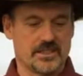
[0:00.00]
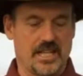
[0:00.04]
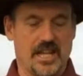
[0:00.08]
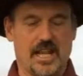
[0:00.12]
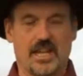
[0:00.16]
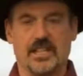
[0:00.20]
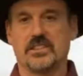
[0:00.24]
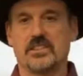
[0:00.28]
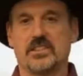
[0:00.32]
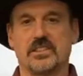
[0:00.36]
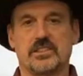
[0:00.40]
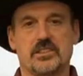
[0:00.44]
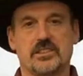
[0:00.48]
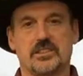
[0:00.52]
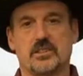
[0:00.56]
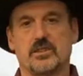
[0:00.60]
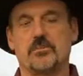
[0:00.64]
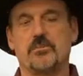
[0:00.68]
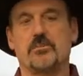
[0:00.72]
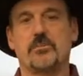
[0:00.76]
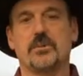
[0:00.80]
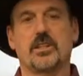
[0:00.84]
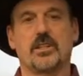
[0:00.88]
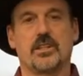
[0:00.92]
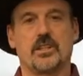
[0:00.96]
actually still in the
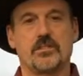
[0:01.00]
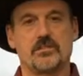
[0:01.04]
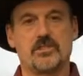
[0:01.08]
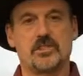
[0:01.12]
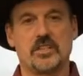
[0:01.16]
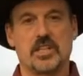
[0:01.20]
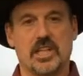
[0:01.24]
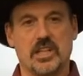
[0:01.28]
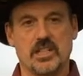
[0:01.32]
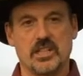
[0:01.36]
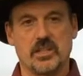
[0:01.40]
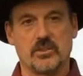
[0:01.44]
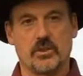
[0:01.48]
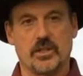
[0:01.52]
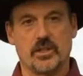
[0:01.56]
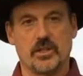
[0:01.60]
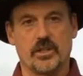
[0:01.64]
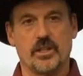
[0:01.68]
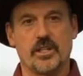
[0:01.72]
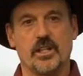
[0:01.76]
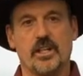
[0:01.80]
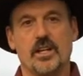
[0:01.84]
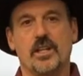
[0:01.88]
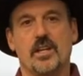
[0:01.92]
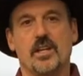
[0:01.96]
middle of January
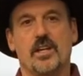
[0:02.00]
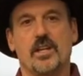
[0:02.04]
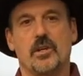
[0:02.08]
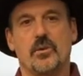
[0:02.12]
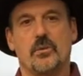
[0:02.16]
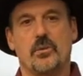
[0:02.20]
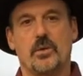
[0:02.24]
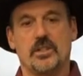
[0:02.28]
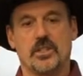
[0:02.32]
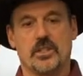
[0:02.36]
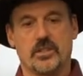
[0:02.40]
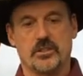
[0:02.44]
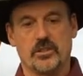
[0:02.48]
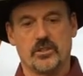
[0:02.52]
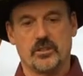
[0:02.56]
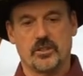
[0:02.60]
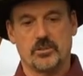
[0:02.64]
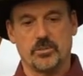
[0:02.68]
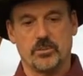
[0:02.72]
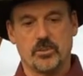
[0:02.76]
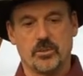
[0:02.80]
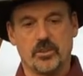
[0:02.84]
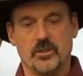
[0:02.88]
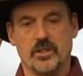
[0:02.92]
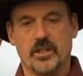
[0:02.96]
when they do their
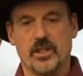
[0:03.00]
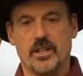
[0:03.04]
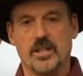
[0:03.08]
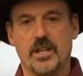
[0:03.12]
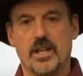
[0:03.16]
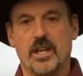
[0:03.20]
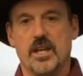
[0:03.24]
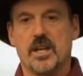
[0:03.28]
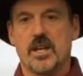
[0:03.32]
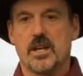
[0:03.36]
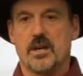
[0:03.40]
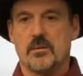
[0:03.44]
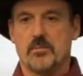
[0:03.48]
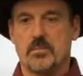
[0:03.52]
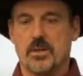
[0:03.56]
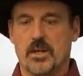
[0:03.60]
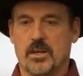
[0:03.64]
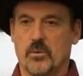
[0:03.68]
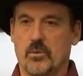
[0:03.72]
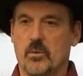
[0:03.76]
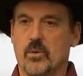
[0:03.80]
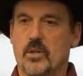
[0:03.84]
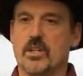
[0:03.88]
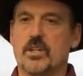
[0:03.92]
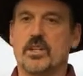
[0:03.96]
pruning. But
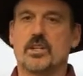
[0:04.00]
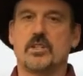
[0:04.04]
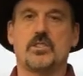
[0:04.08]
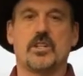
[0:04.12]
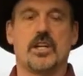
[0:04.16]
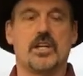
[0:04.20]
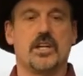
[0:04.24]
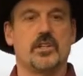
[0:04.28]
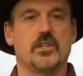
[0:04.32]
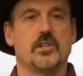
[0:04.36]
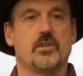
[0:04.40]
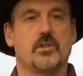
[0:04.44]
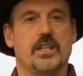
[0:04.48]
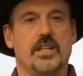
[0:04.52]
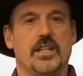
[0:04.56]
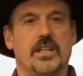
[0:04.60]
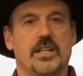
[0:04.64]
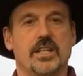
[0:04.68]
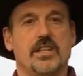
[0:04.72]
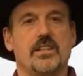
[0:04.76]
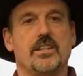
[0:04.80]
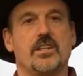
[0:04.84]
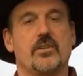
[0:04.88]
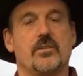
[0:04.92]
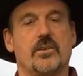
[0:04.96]
we're going to try to do it
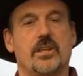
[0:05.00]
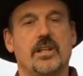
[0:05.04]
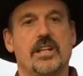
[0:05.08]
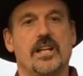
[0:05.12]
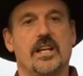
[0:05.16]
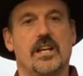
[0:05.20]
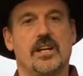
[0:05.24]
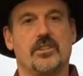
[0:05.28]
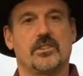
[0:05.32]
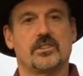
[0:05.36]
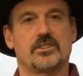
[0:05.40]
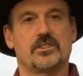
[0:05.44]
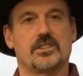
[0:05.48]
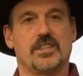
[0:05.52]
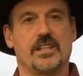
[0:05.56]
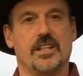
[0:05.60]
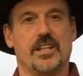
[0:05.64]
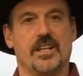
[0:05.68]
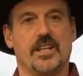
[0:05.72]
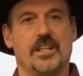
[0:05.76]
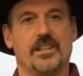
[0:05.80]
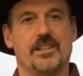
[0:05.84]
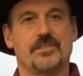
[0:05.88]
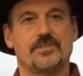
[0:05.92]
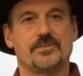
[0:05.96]
in the greenhouse
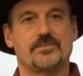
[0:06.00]
today.